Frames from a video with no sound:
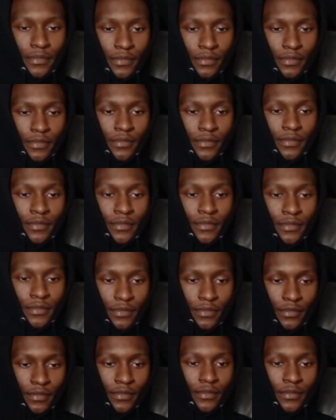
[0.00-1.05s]

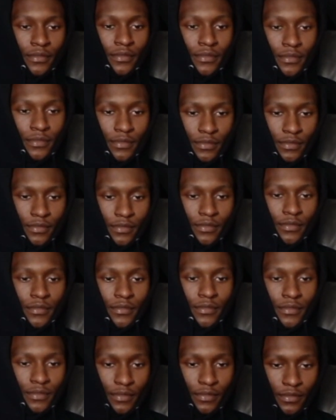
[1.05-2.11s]

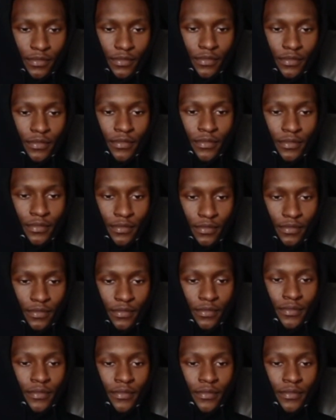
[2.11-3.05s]
This person isn't speaking.